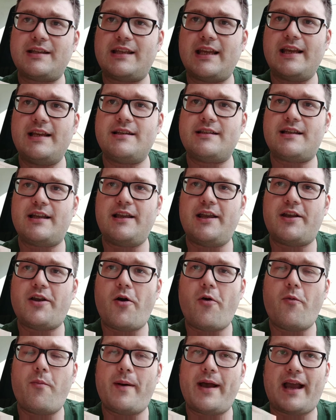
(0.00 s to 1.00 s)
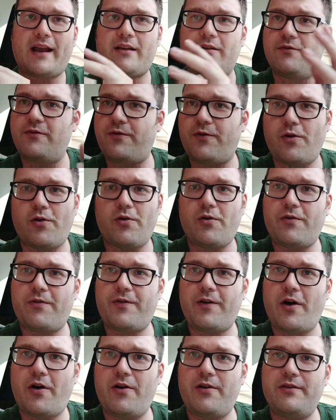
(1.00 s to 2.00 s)
of things that you go back and forth
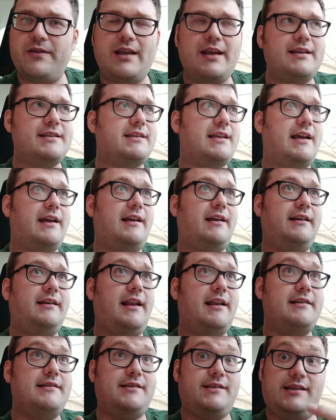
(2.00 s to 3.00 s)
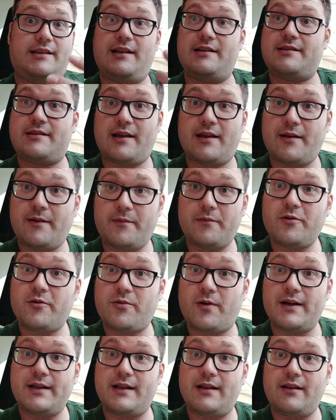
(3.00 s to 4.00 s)
on. There's
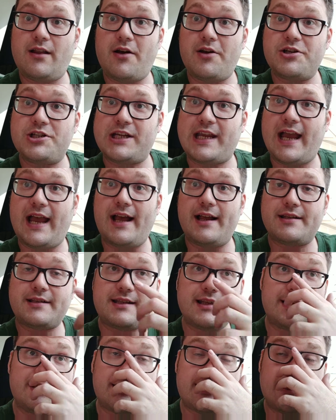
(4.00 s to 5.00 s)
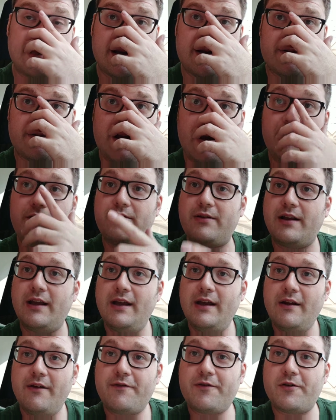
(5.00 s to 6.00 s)
quite a large cast that stick around
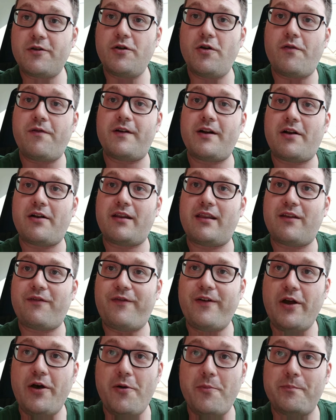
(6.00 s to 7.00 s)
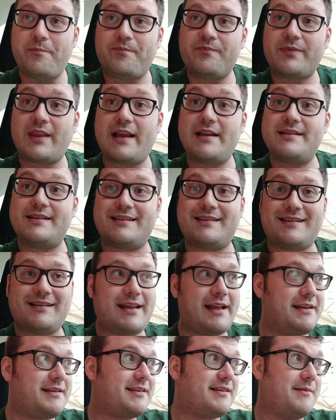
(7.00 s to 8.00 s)
for an awful lot of the film.
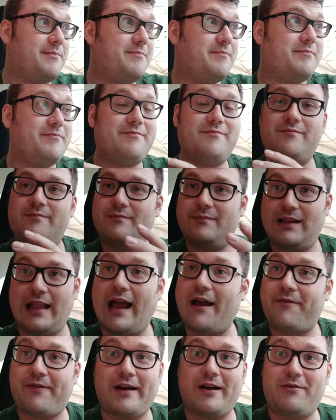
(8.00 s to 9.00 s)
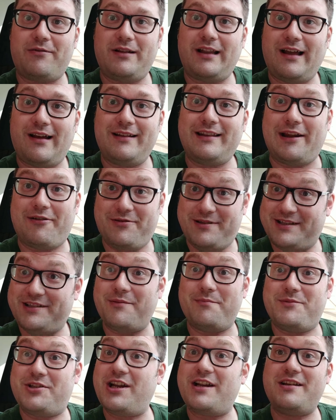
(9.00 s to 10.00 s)
There's some laugh out loud. There was
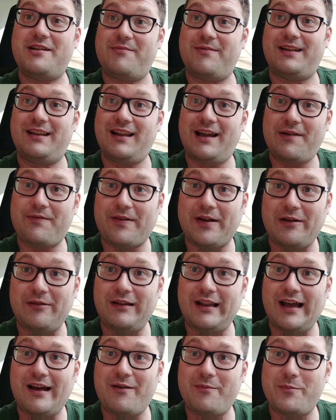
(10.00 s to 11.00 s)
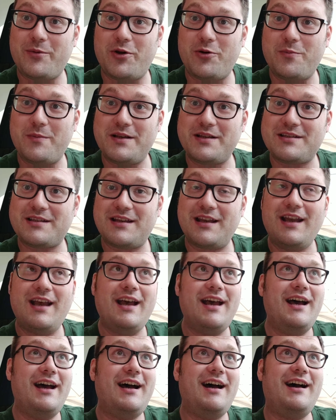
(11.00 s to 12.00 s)
some genuine laugh out loud moments,
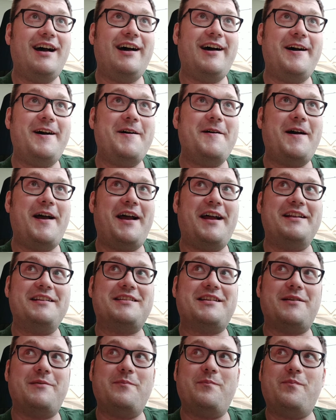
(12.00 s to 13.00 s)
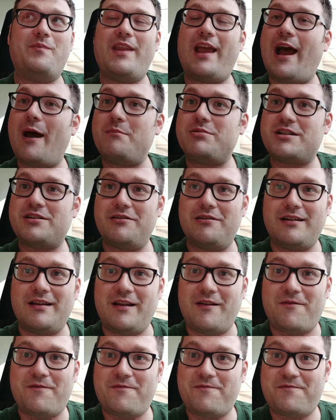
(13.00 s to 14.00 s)
and some
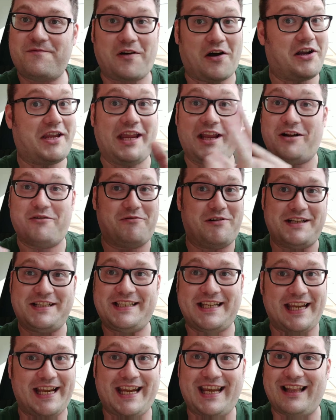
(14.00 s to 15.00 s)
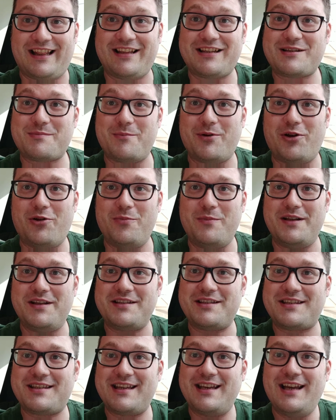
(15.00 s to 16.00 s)
absolutely fucking ridiculous
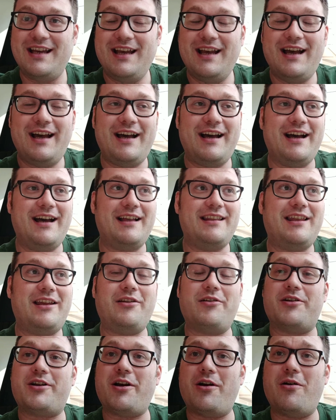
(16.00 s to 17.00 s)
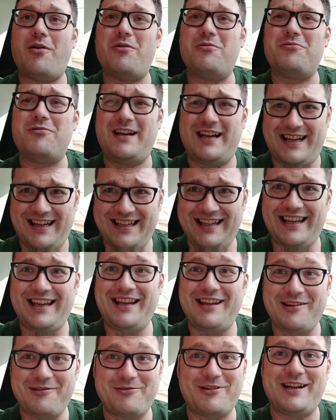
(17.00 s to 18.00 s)
moments that you'll go,
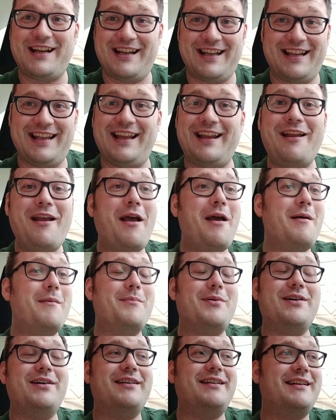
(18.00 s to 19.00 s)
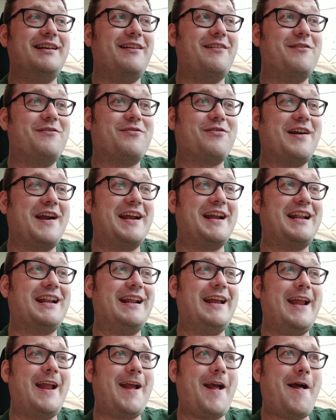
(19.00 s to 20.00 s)
really, really. But
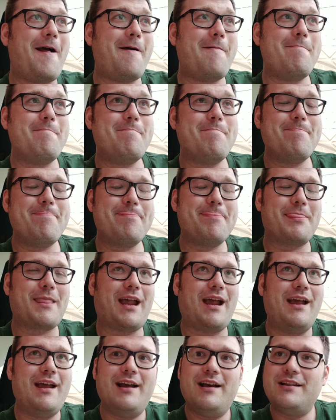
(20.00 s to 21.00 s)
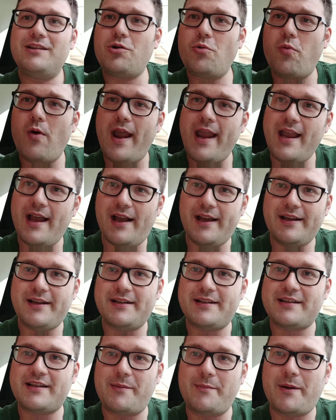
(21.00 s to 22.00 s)
frankly, the way I
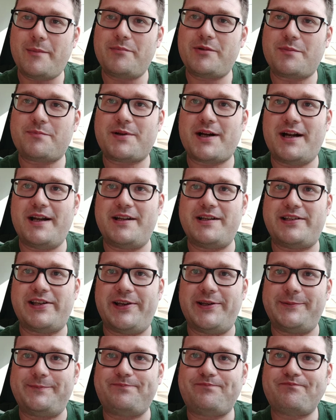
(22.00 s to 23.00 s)
could sum up The Predator,